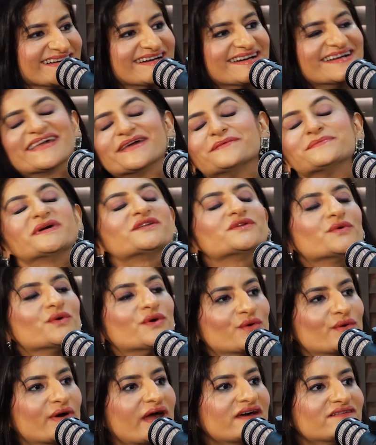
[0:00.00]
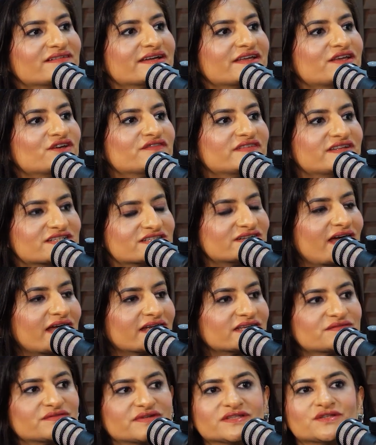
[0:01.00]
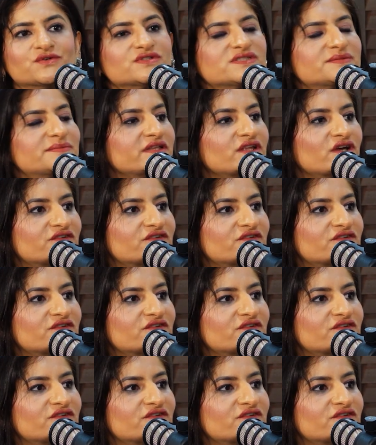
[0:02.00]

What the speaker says: Okay, but whoever you've interacted with, who's been